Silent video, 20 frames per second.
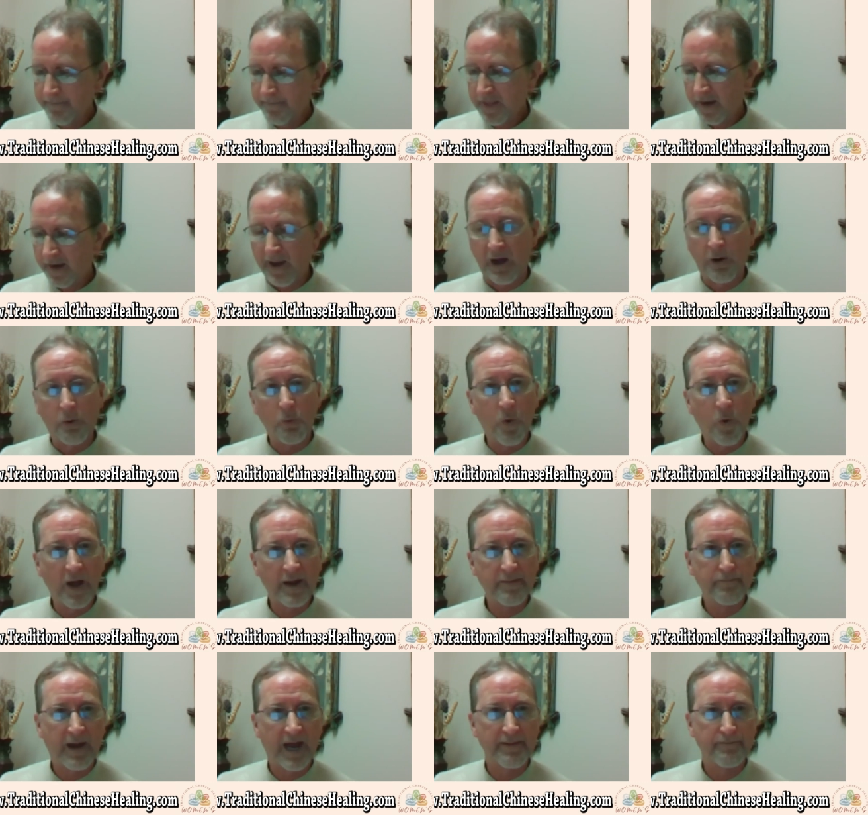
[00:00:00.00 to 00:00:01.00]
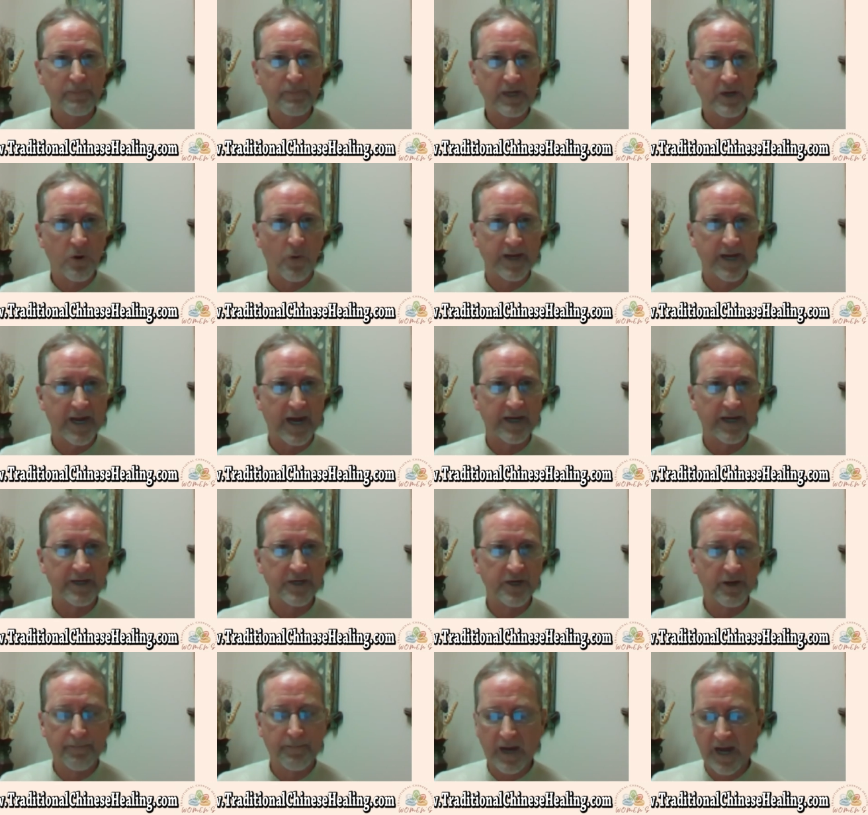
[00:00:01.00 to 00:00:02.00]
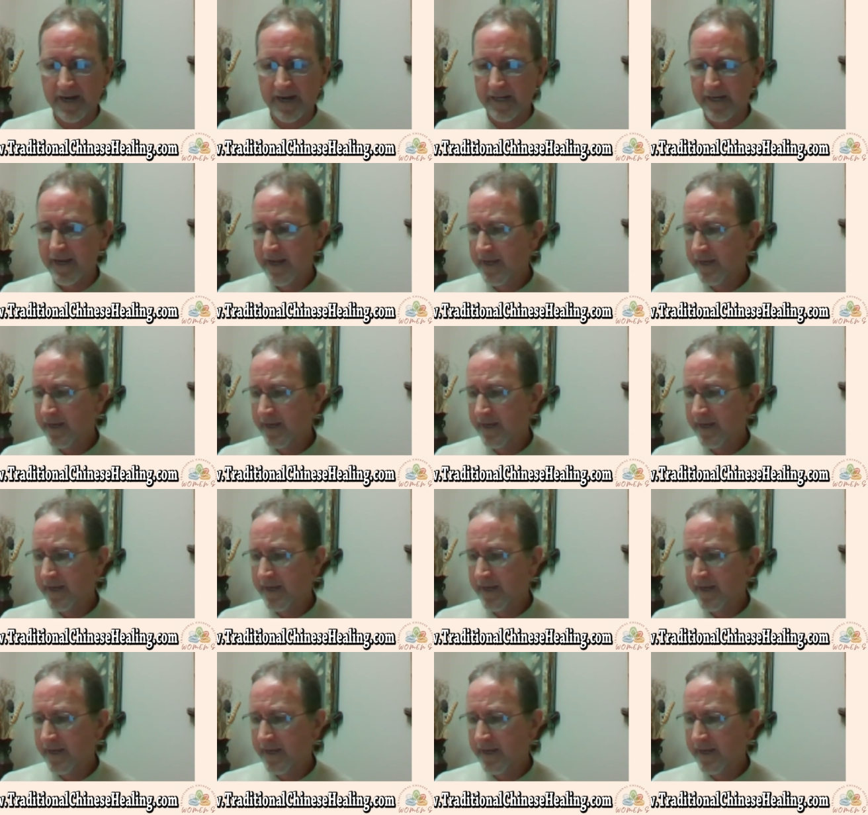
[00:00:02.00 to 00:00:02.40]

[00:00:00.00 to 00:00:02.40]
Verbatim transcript: about what might be going on in your body.